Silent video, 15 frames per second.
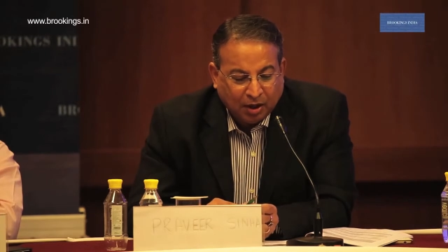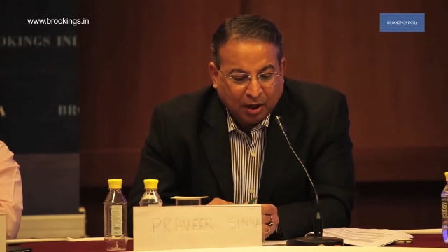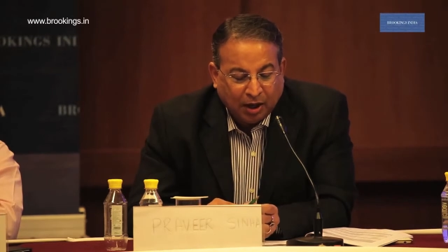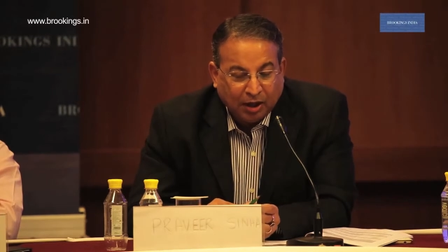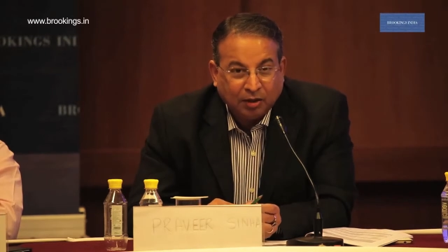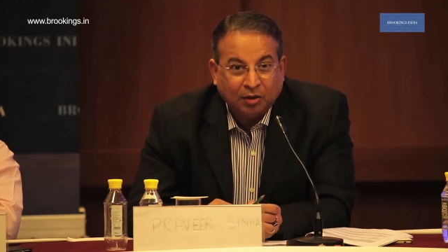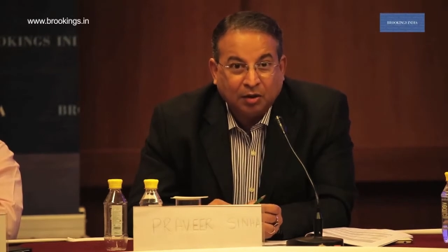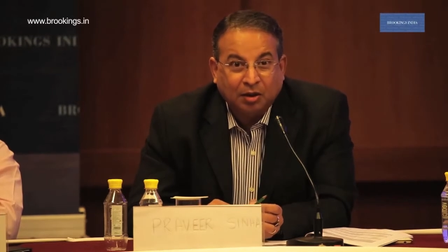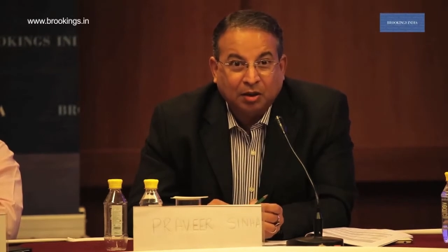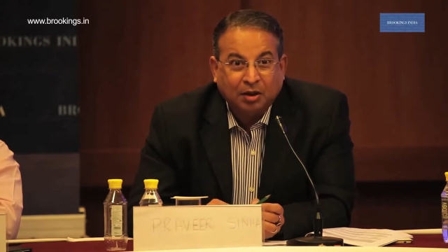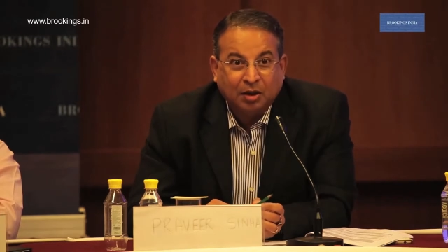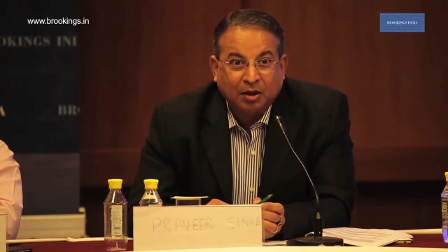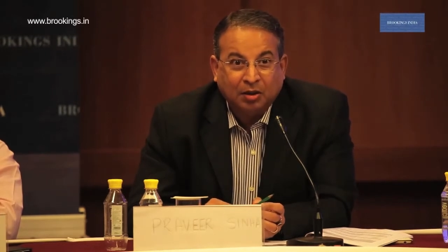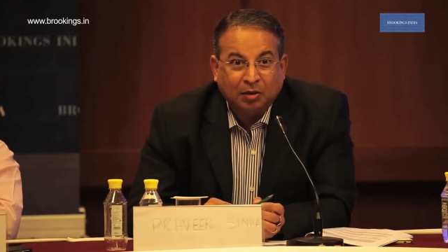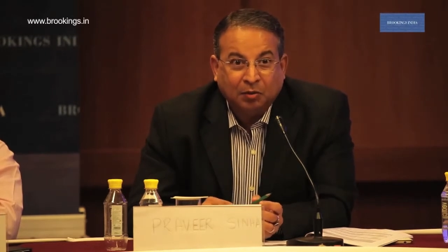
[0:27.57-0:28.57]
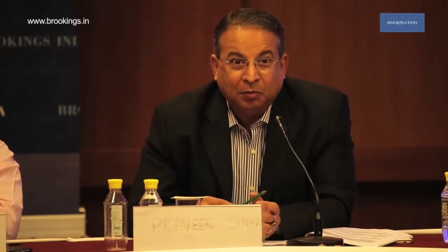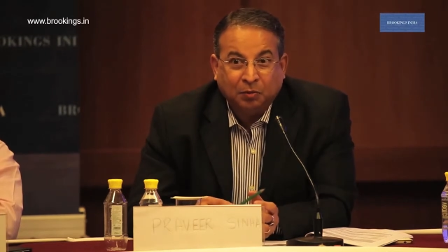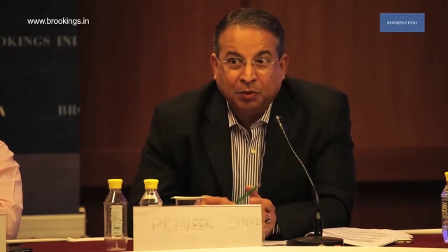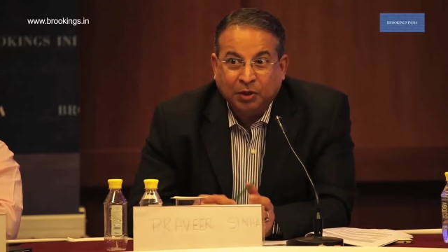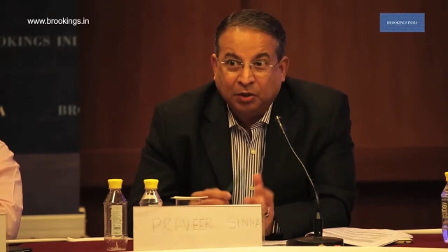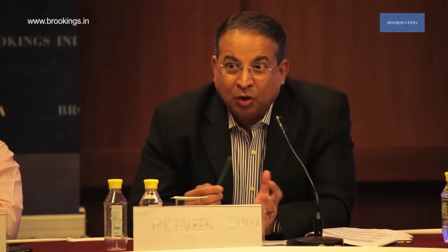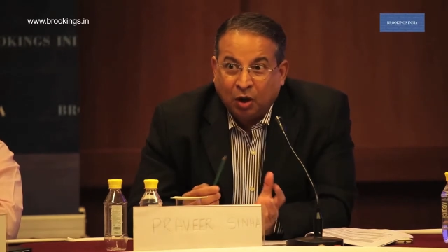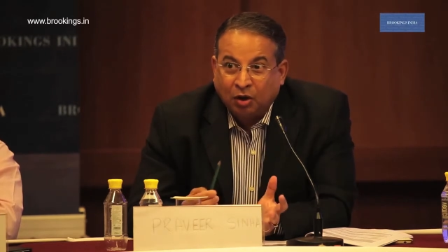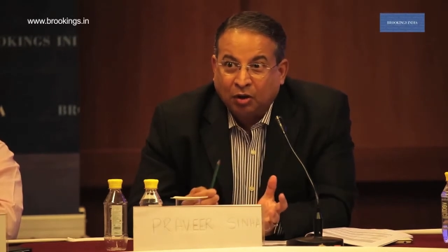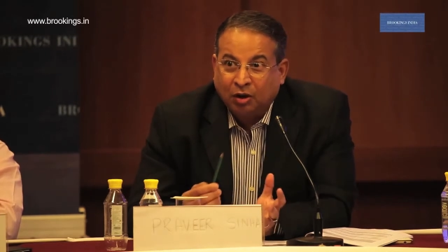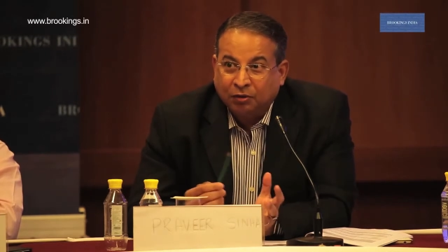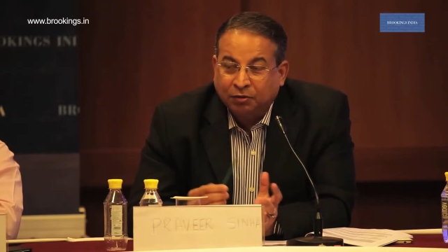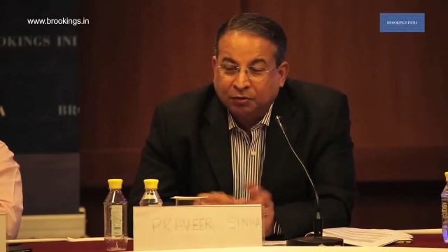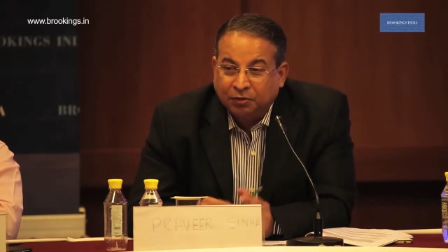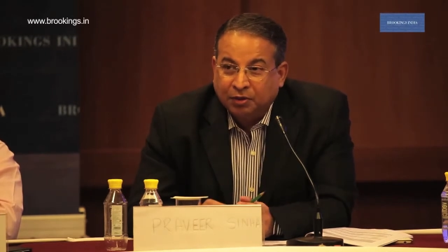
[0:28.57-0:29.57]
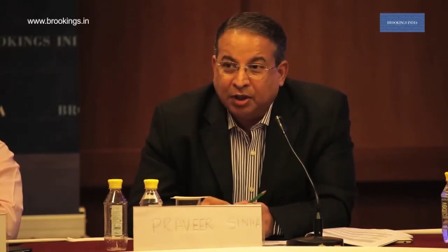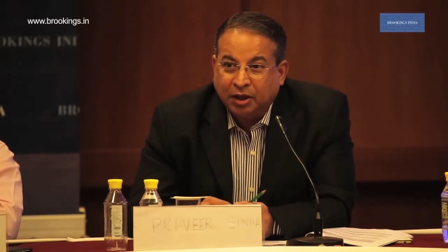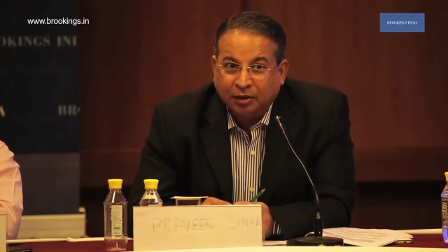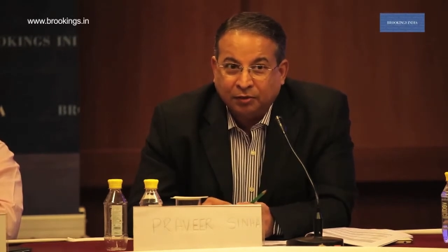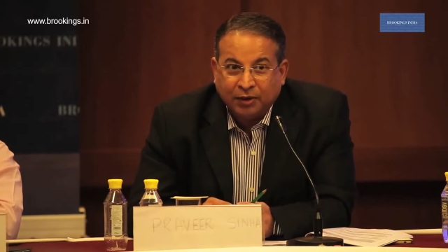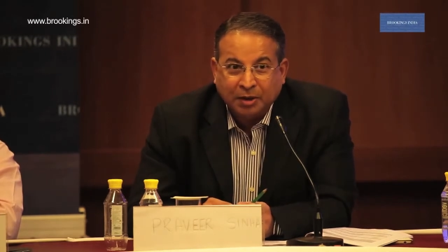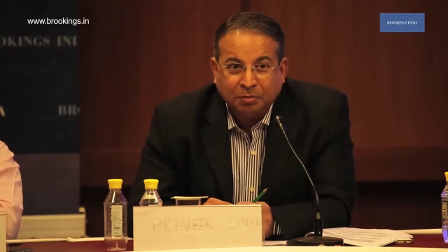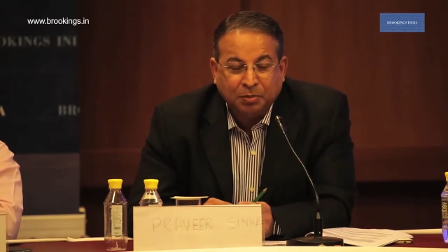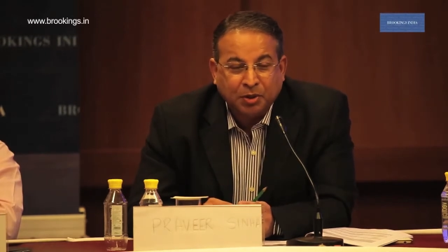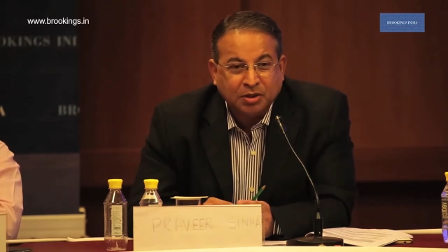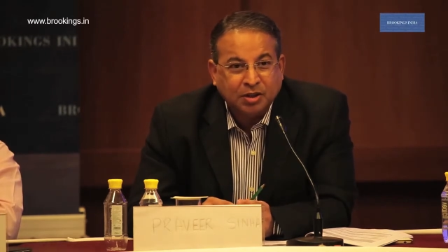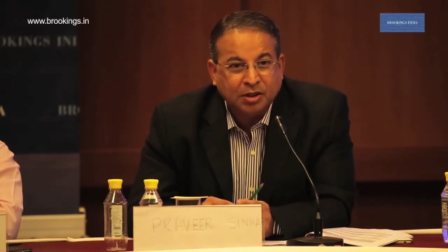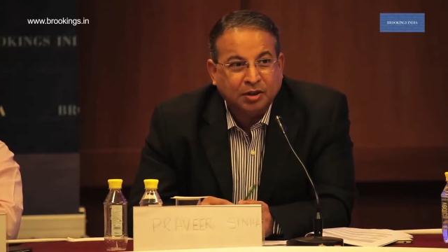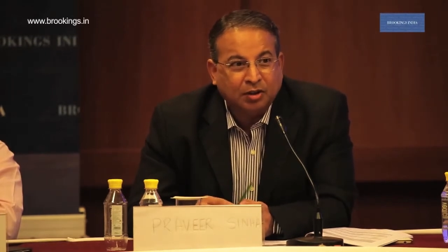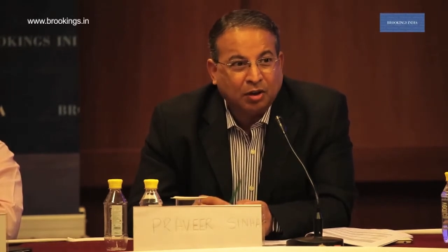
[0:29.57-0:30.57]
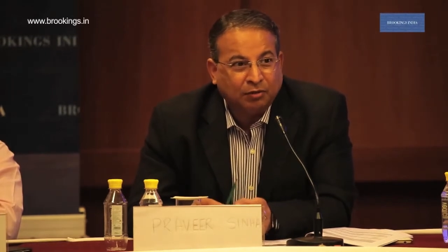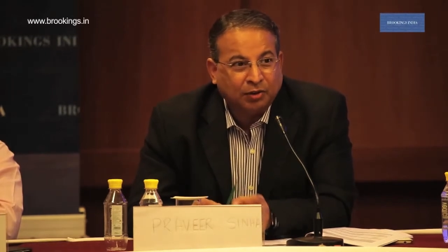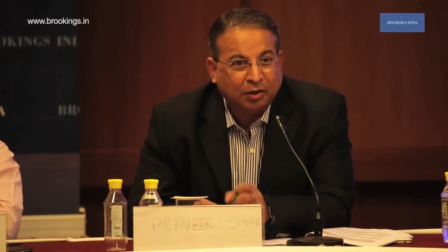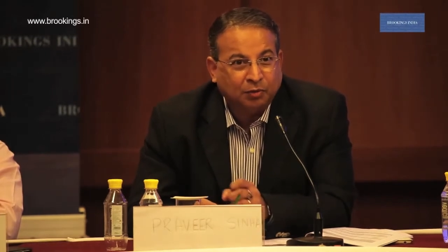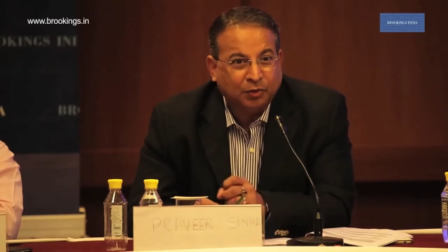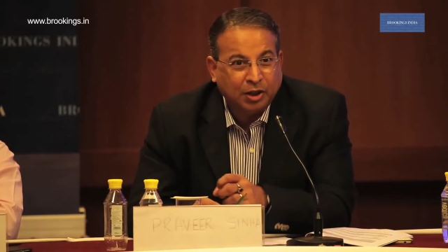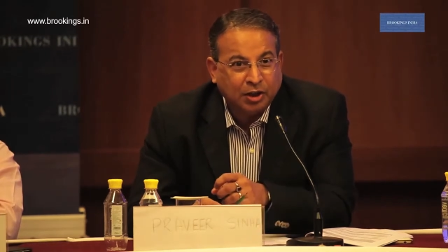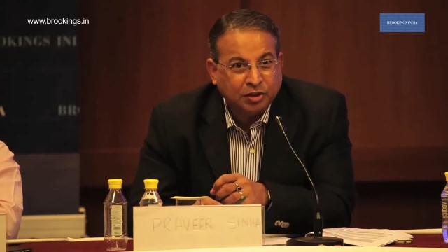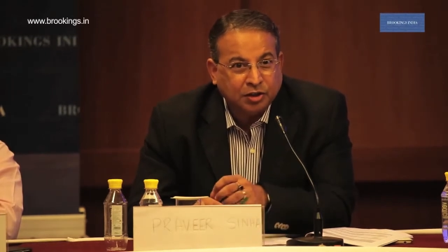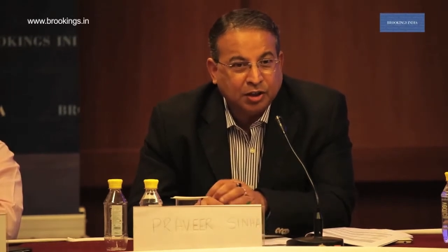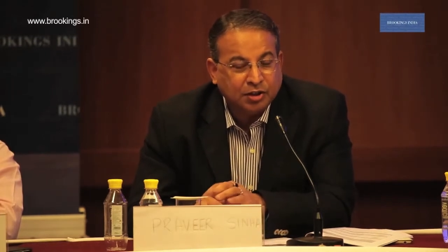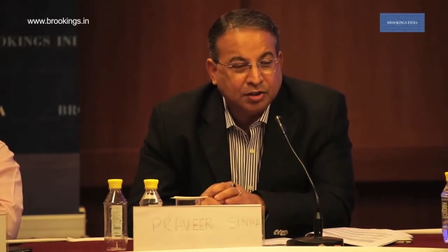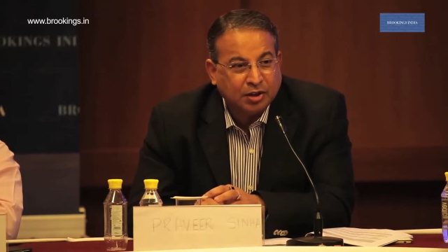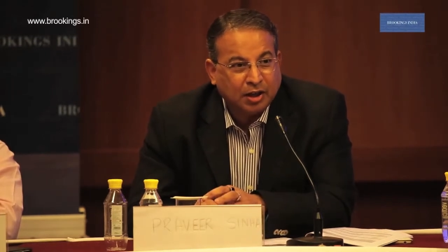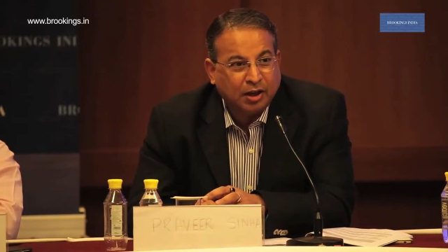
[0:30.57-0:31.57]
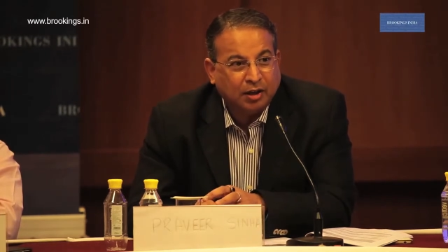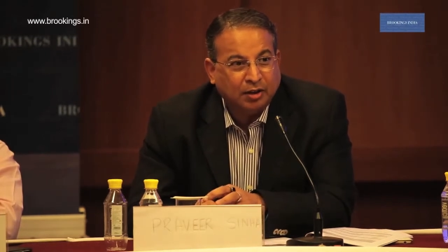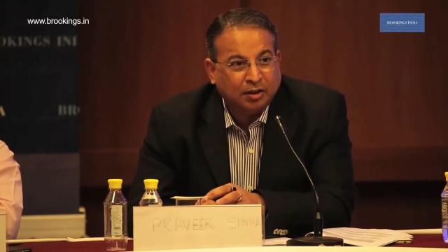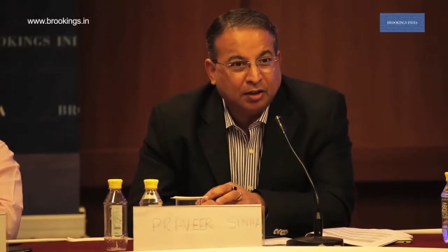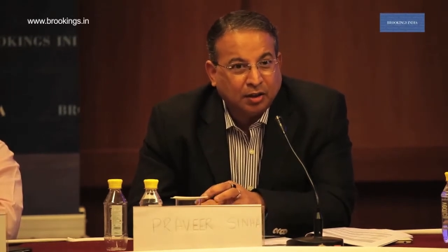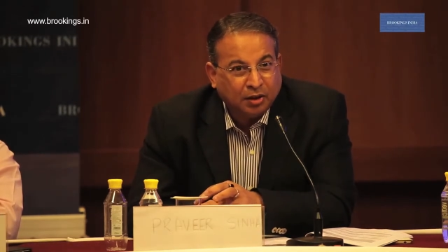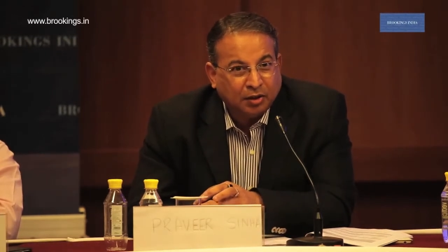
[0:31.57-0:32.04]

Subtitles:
And we talk of 35% of our villages and